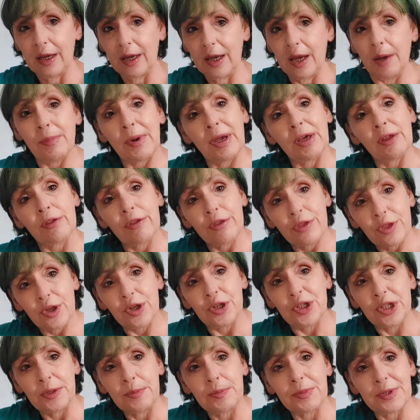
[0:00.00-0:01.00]
About
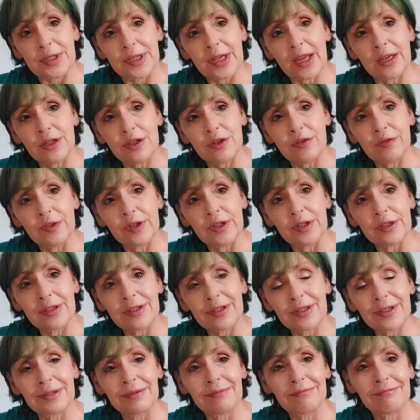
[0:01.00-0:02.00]
30% of
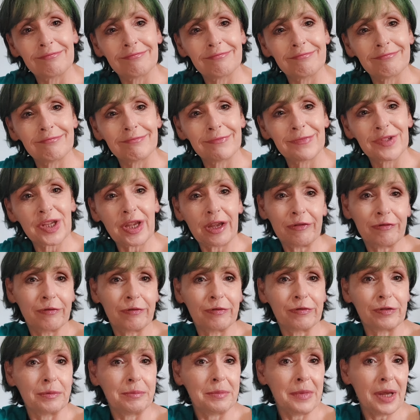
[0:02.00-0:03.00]
us suffer
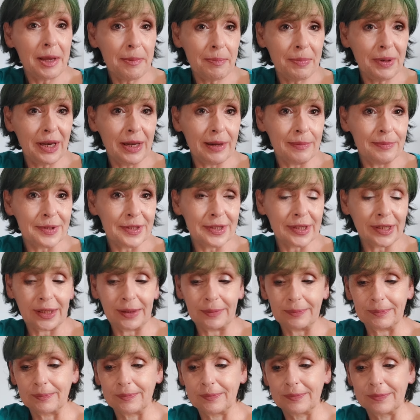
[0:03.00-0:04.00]
from epilepsy